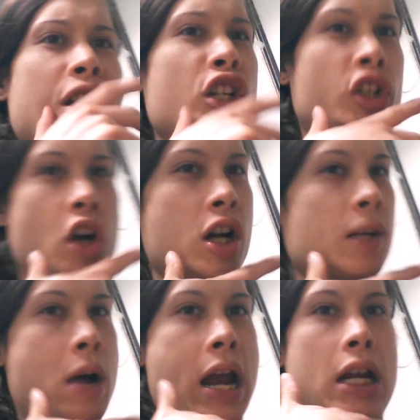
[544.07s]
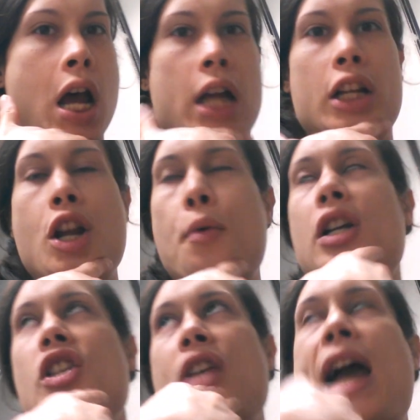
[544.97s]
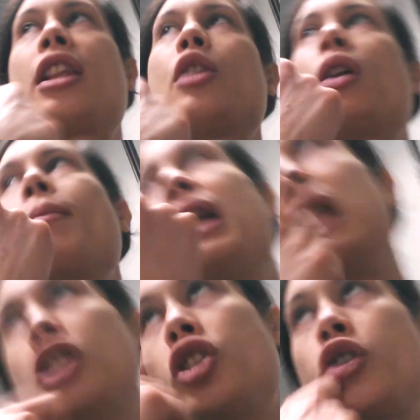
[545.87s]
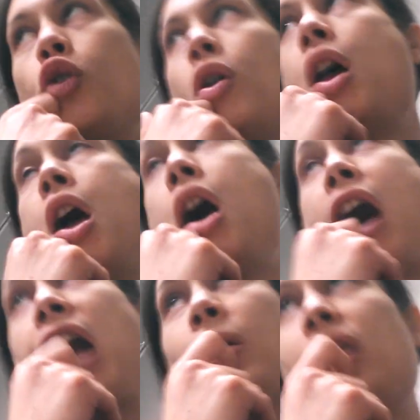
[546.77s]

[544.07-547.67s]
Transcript: not shocked by it. I know exactly what I'm getting into. I know